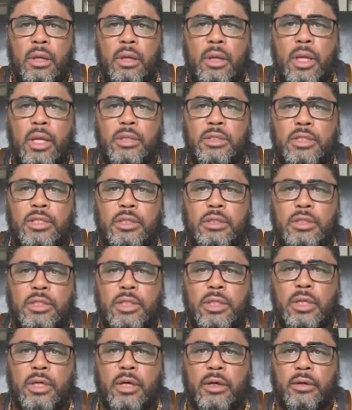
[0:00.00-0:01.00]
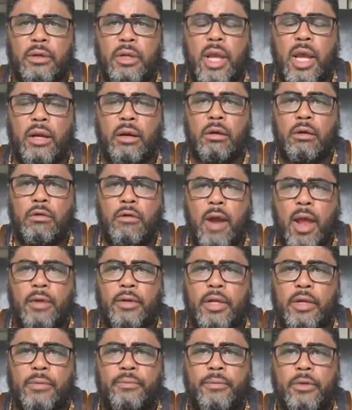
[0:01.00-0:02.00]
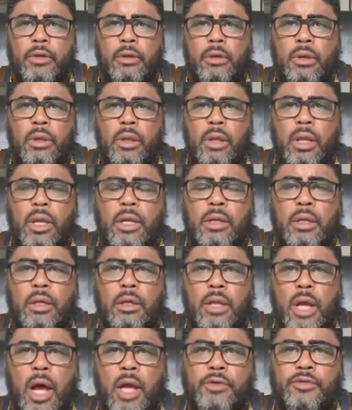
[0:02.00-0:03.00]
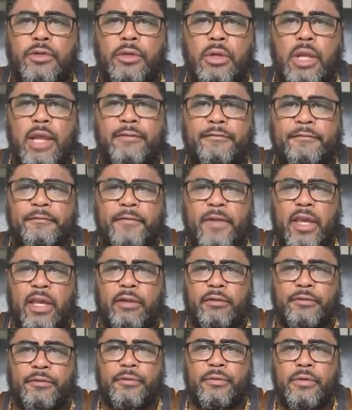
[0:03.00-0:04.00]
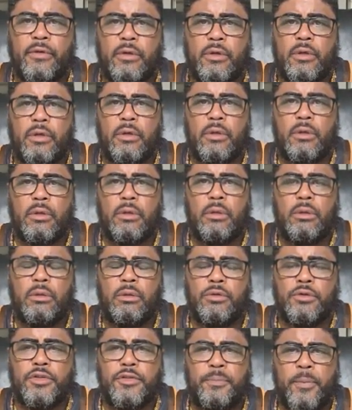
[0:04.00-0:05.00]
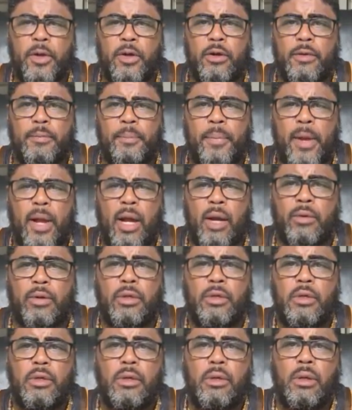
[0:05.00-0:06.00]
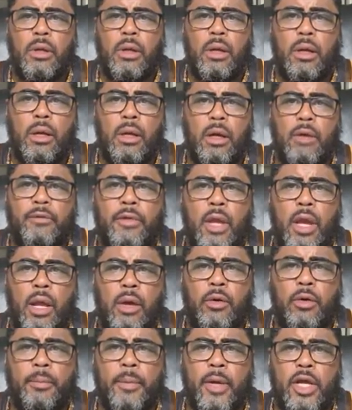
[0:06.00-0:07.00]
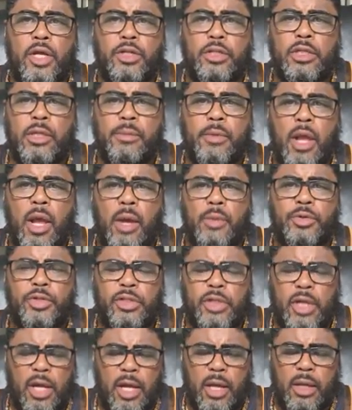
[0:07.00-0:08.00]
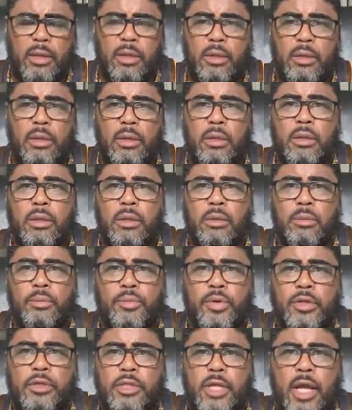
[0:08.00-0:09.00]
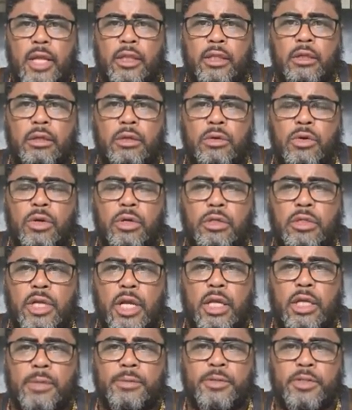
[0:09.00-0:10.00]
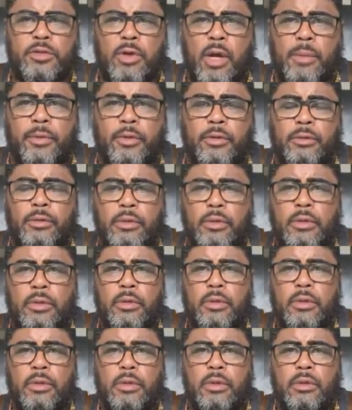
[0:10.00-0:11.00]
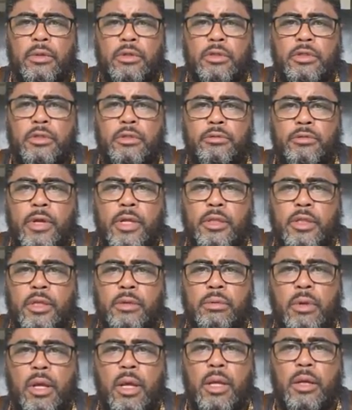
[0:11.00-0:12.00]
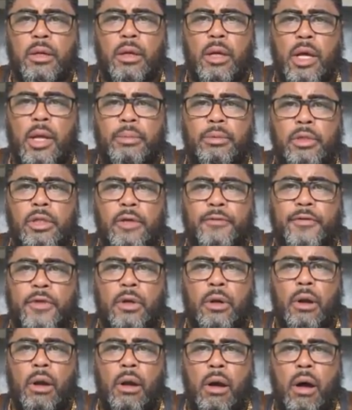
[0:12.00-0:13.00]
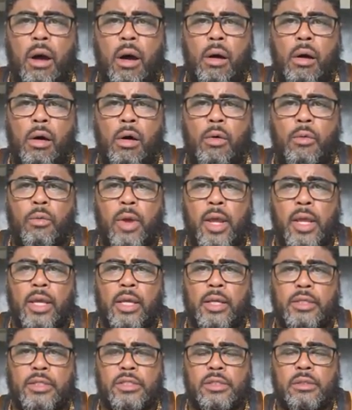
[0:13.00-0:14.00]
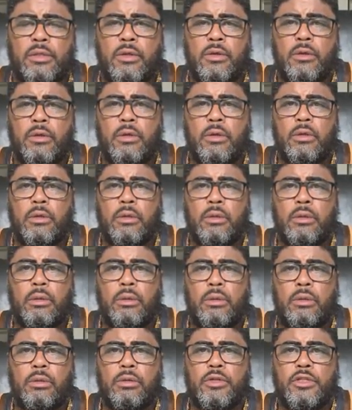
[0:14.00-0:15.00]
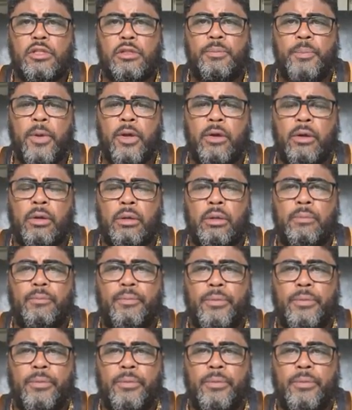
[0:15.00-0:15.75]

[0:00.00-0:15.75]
and sincere and grounded in the doctrine and faith through the spirit and power of Yahweh Hashem Yahushai, protected during Jacob's trouble, strengthened and uplifted always through the spirit